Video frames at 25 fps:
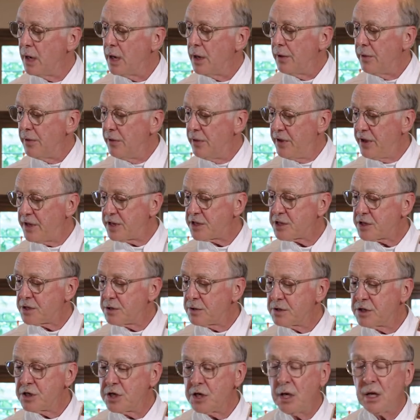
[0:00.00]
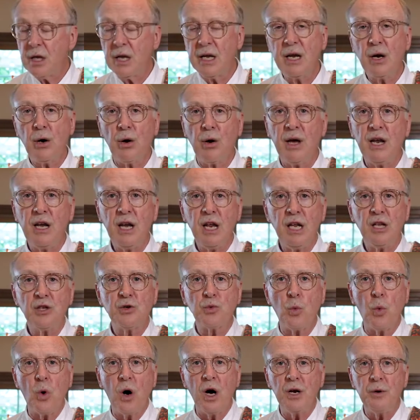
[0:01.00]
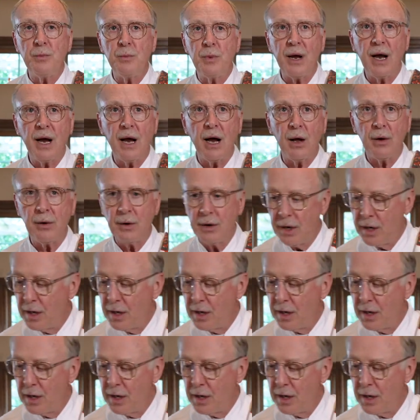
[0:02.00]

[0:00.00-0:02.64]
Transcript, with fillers: This chili only needs one pound.